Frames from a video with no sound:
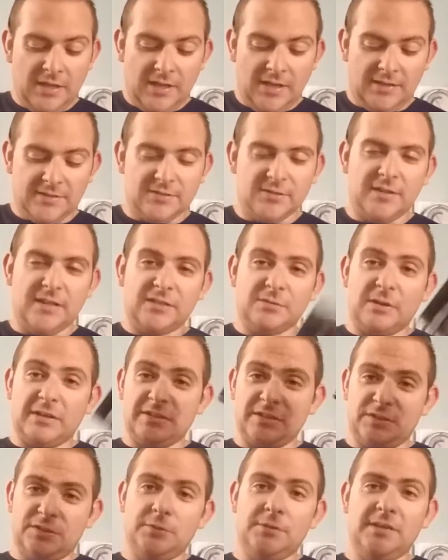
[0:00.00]
And so that's why
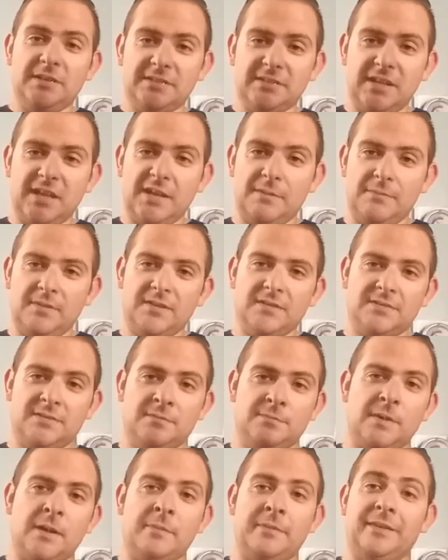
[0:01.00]
it's a 2-disc game, because
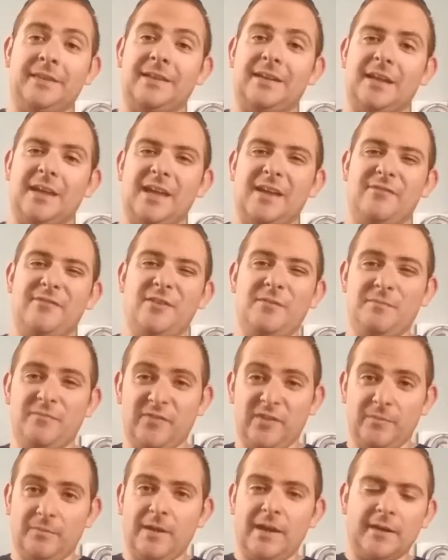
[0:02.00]
it's probably a lot of
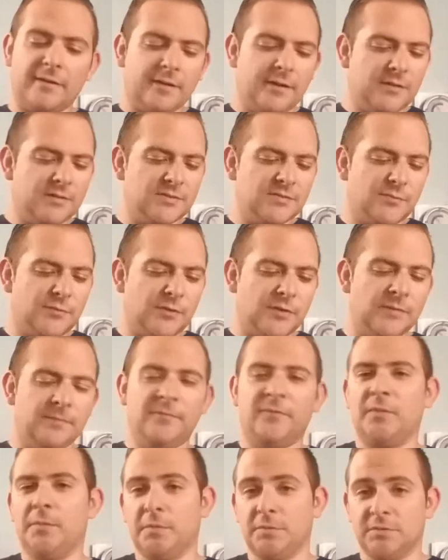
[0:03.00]
FMV backgrounds for it,
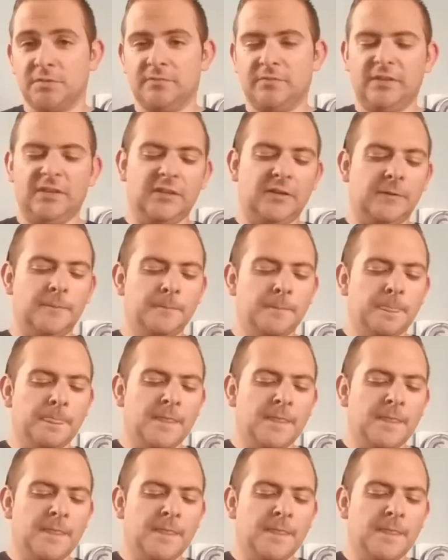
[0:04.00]
full motion video.